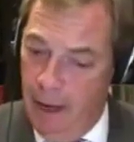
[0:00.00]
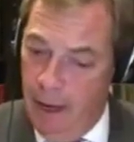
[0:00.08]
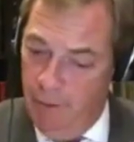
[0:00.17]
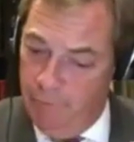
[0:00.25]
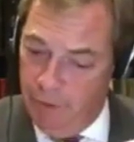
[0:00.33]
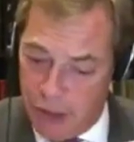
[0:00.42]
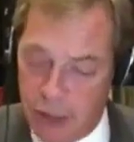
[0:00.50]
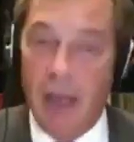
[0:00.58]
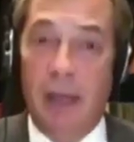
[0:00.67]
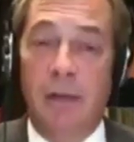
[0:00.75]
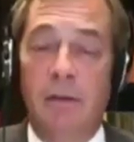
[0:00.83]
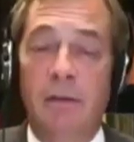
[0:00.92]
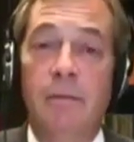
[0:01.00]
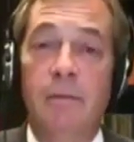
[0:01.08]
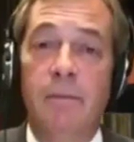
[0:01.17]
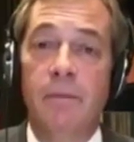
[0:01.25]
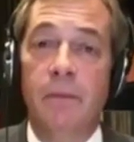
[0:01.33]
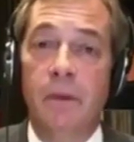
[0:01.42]
For certain,
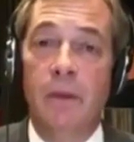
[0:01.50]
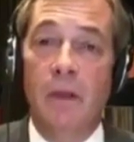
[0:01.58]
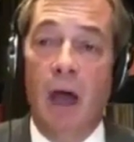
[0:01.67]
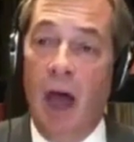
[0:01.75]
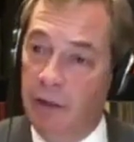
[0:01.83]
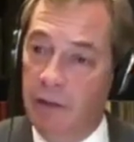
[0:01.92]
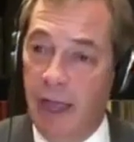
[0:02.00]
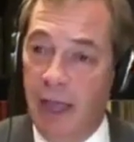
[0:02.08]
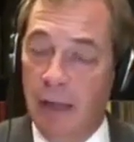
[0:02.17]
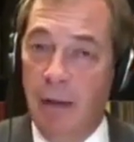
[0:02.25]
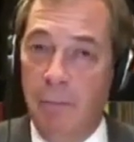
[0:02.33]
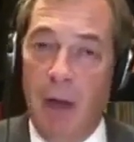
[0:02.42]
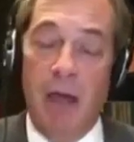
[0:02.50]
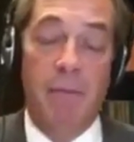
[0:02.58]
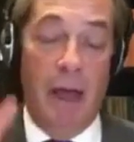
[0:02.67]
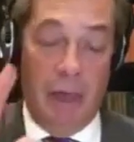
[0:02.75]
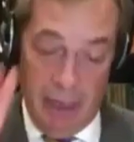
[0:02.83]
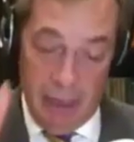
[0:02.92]
I think, my
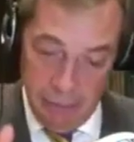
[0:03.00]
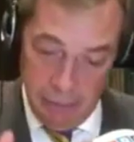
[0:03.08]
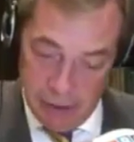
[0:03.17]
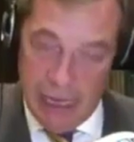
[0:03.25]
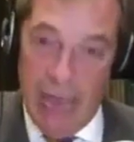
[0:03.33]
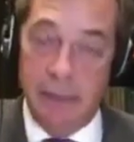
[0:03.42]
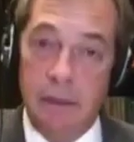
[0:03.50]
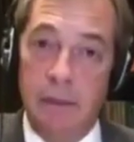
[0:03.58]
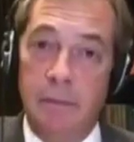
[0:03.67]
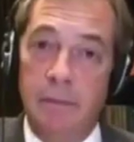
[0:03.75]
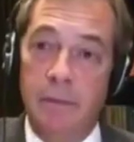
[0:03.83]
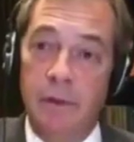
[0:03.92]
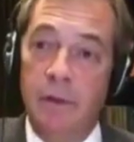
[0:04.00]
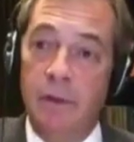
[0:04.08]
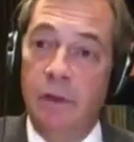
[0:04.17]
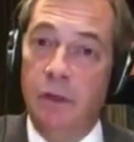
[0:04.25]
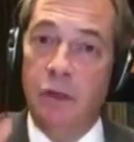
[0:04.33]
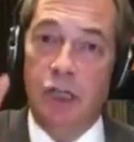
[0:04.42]
money says
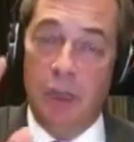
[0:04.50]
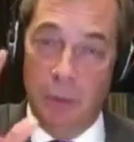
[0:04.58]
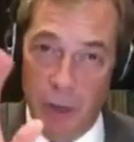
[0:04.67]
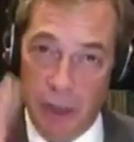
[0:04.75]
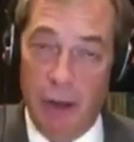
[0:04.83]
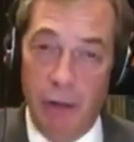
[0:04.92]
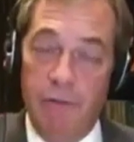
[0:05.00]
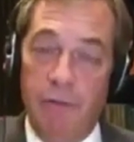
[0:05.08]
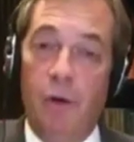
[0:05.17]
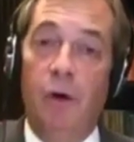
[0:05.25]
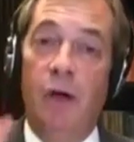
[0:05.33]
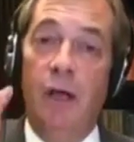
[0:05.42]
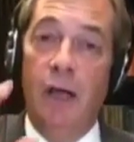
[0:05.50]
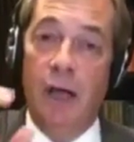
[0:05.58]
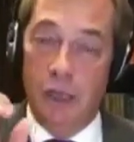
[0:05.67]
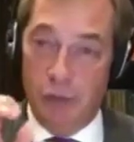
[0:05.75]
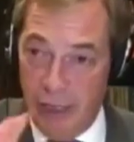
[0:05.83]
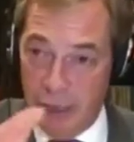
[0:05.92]
that she will go for a
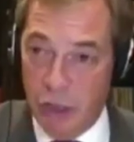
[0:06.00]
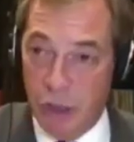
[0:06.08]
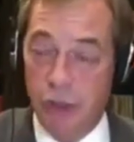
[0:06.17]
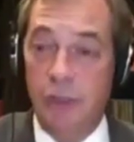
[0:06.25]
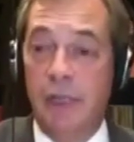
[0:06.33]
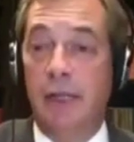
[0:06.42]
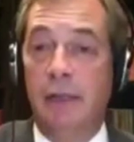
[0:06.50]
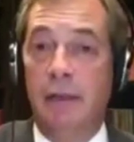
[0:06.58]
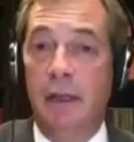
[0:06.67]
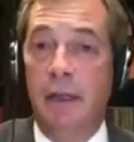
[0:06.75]
transition deal.